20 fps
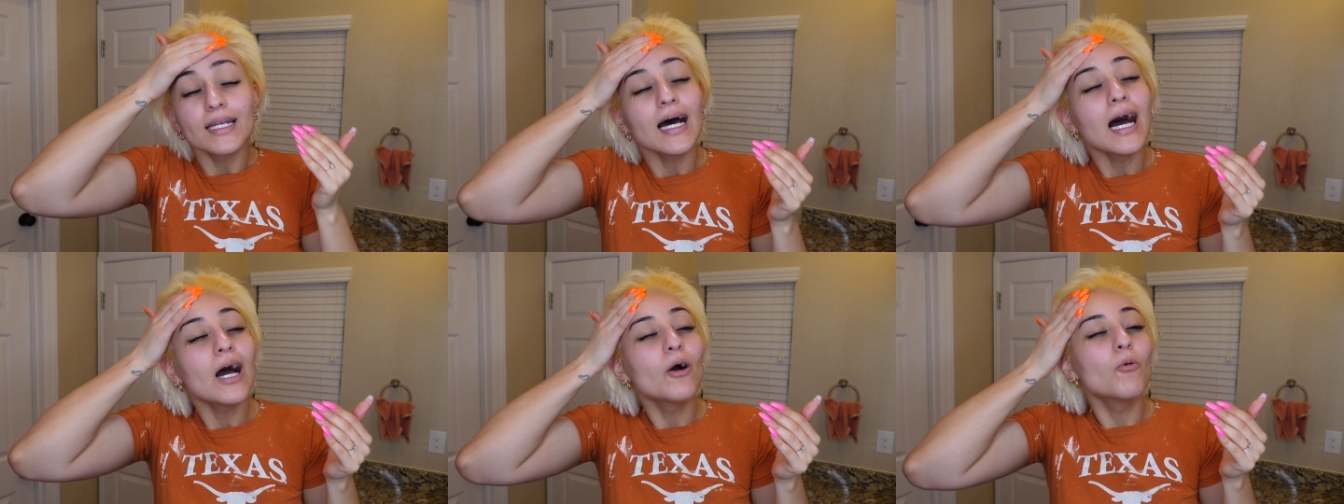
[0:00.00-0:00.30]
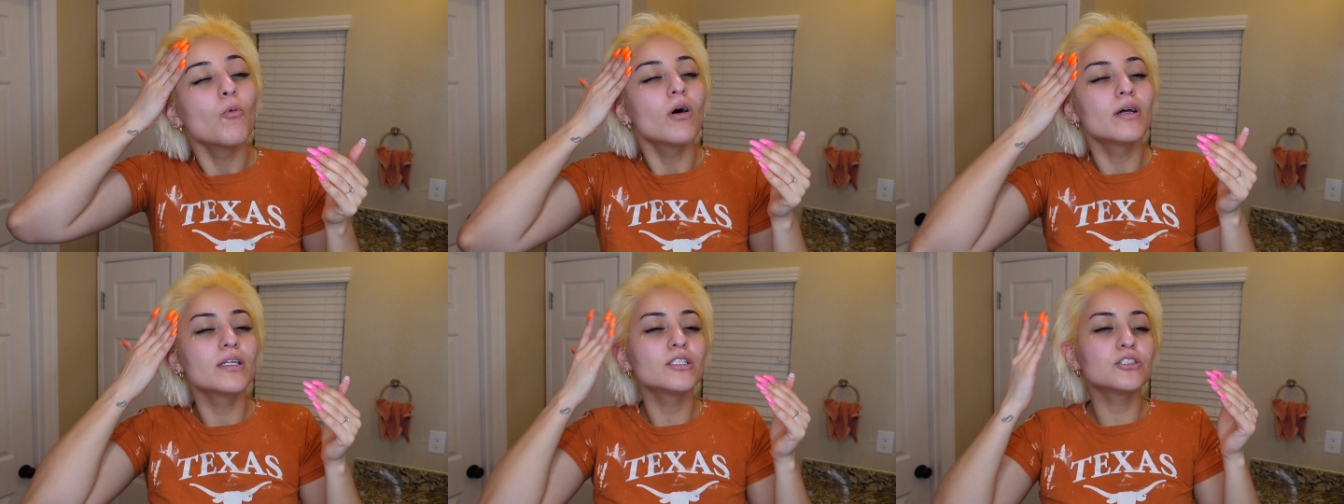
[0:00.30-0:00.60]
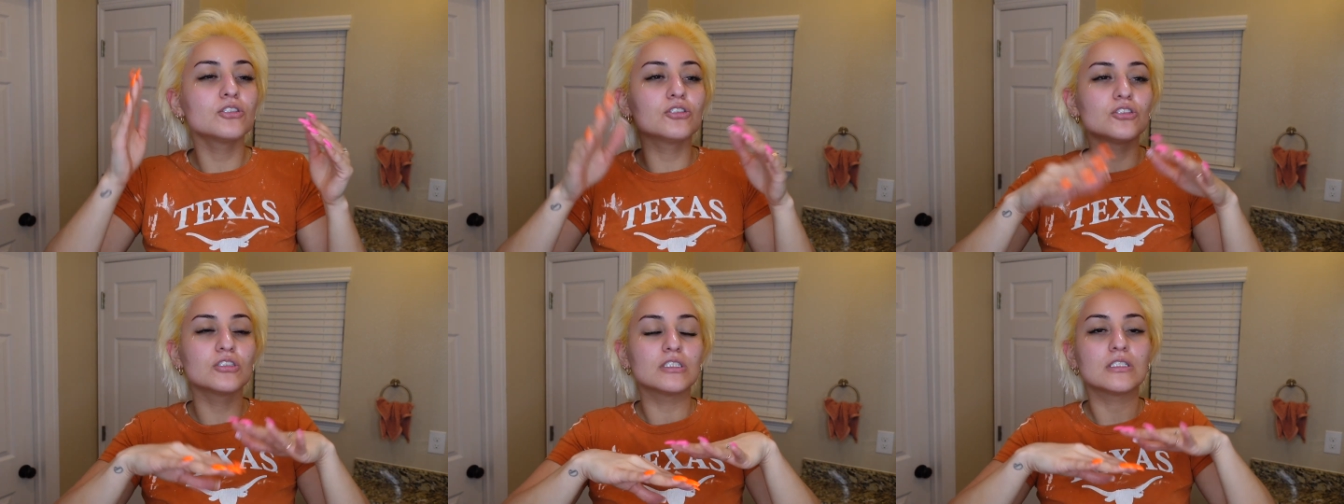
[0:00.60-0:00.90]
I wanted
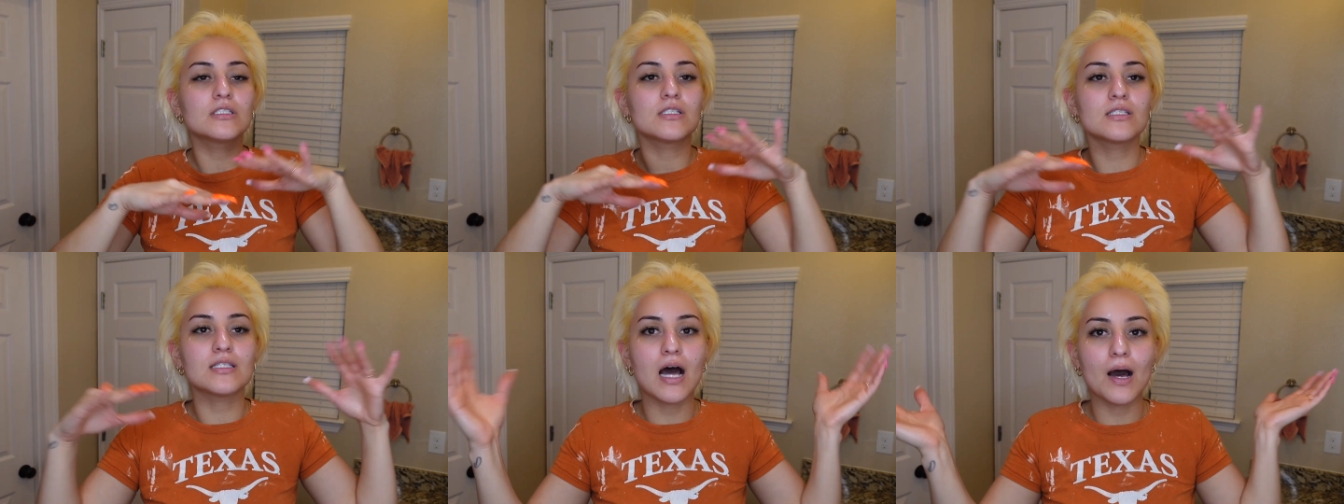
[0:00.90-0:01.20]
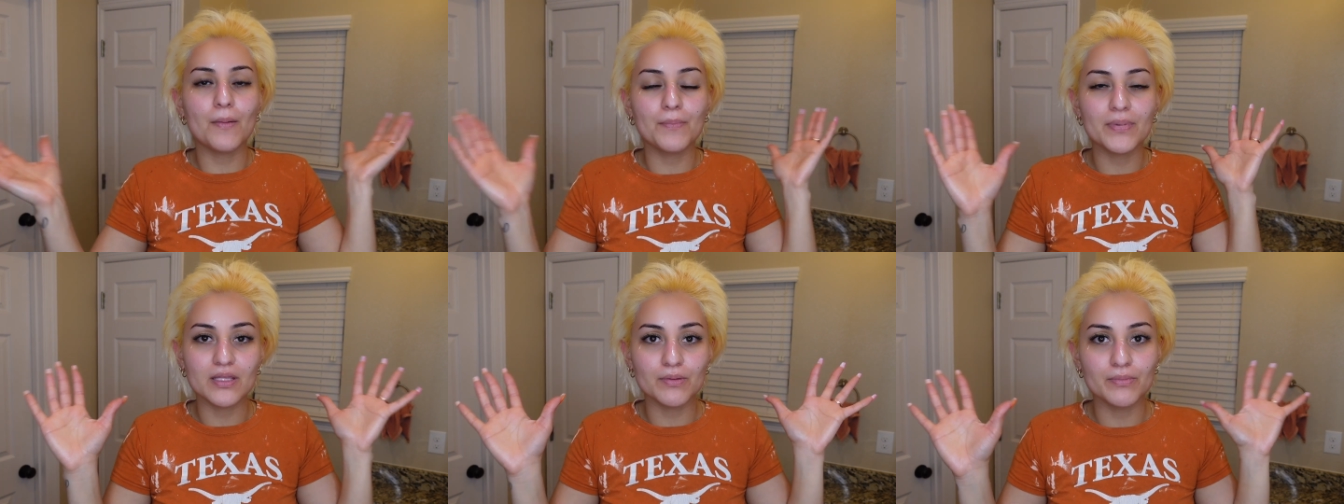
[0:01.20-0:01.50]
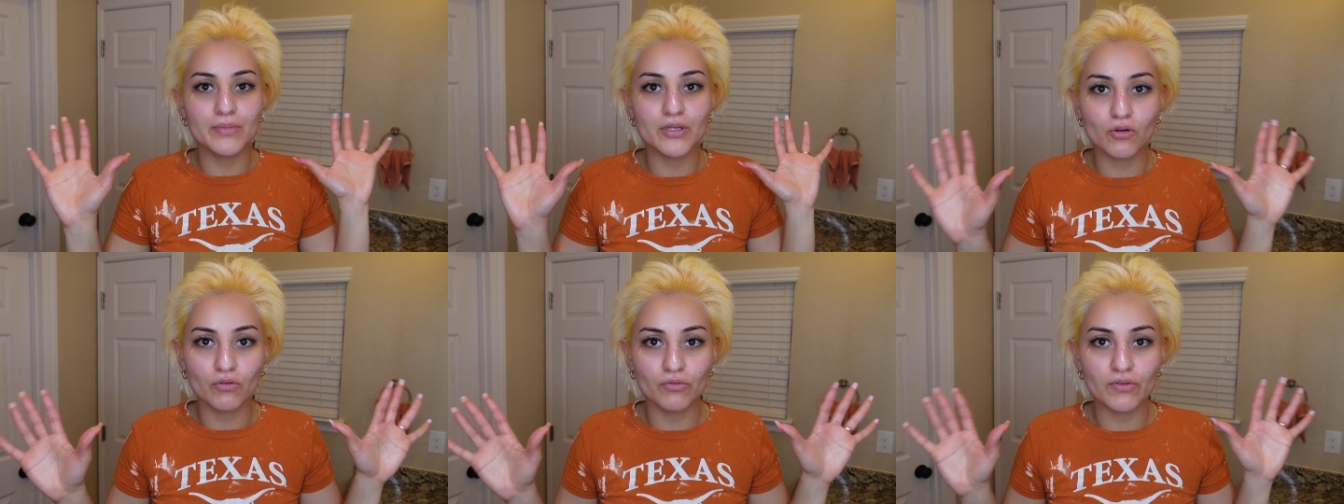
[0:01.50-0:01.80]
to just stop in the
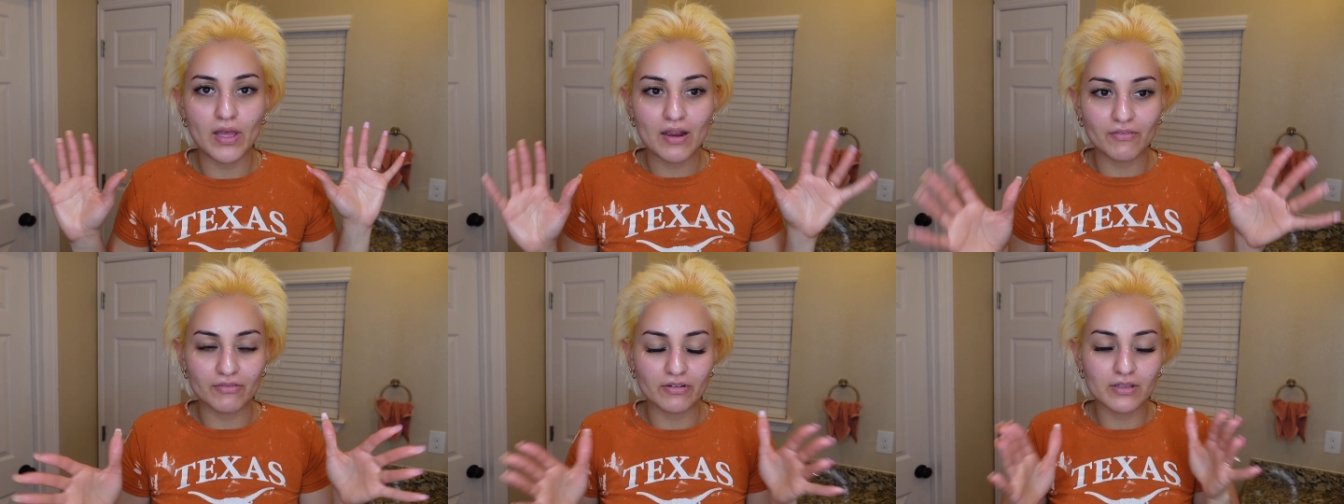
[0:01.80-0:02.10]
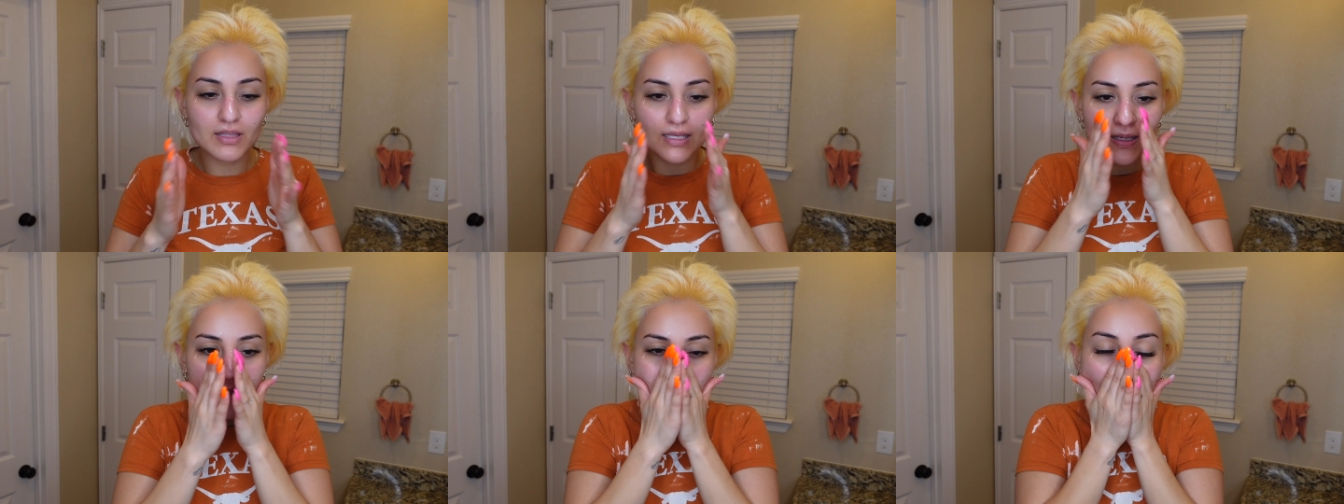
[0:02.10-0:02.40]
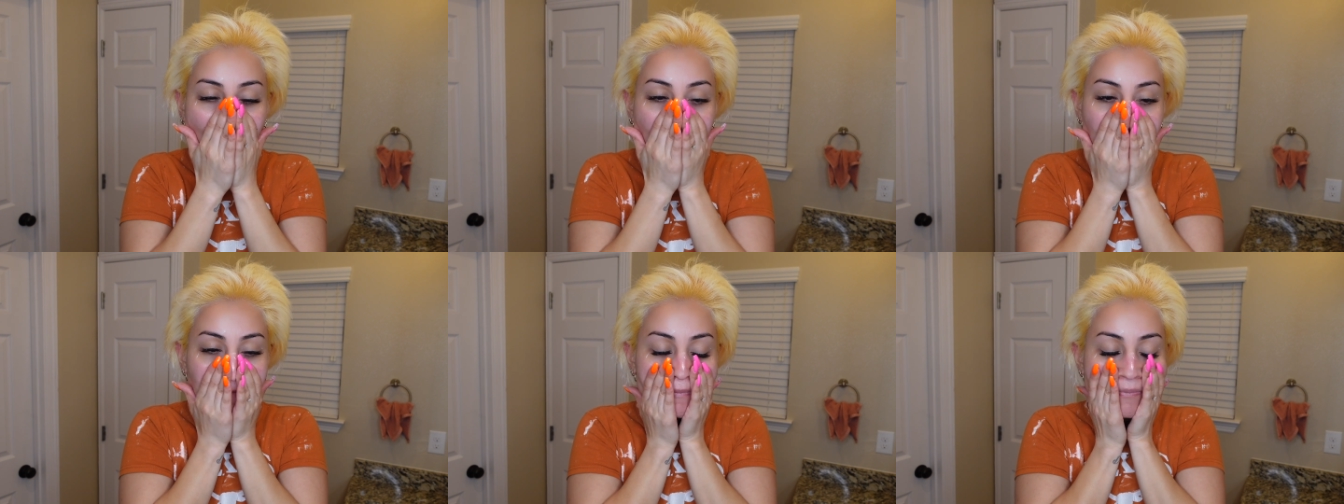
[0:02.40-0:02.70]
middle of
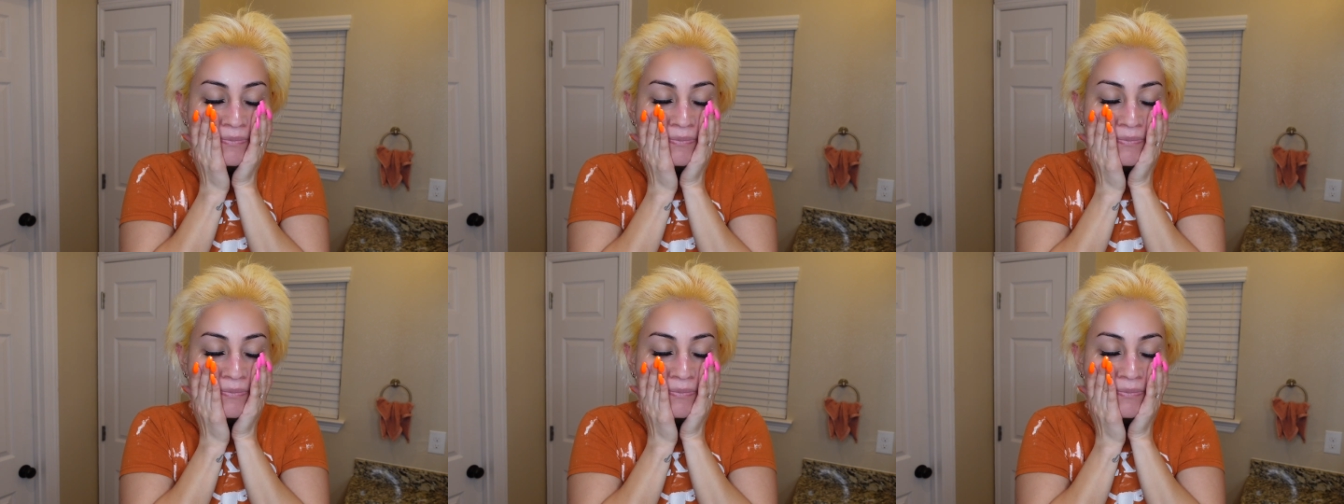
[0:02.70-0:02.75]
everything.